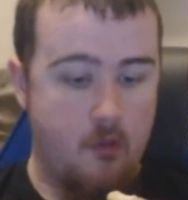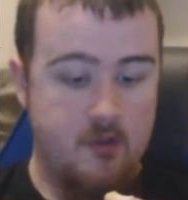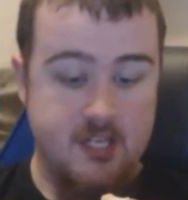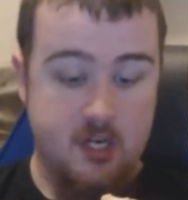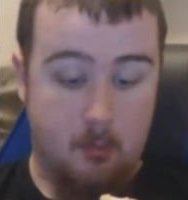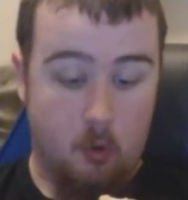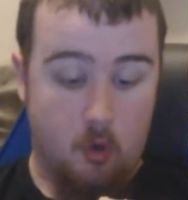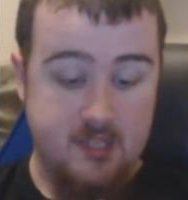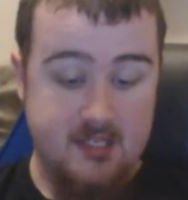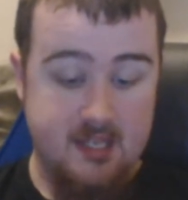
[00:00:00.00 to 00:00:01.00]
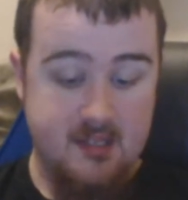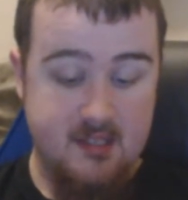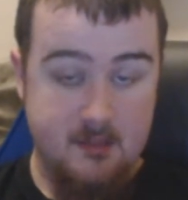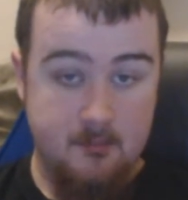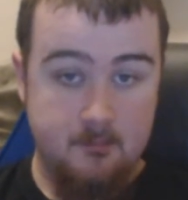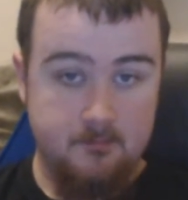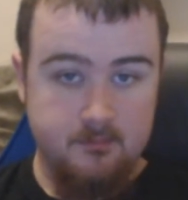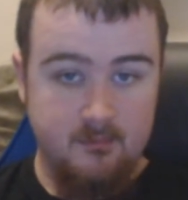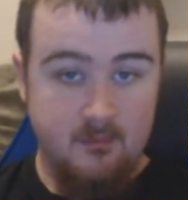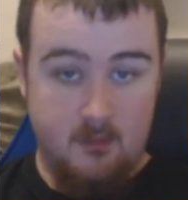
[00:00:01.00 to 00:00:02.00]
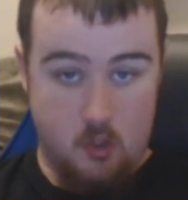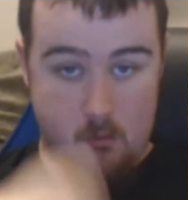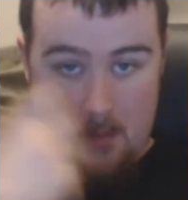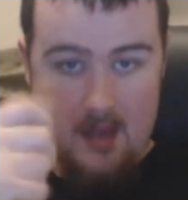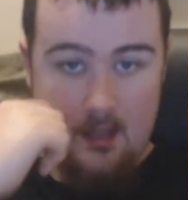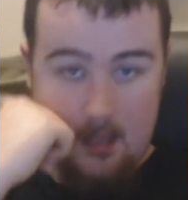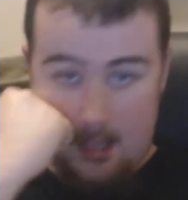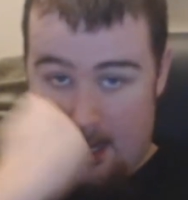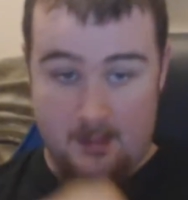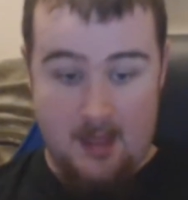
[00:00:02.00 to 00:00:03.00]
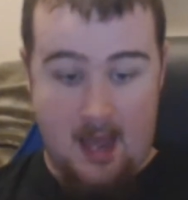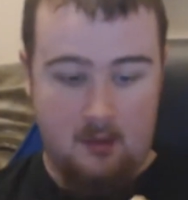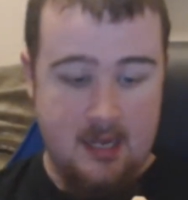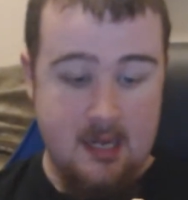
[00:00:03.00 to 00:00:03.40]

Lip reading: the secret process is to make it that light.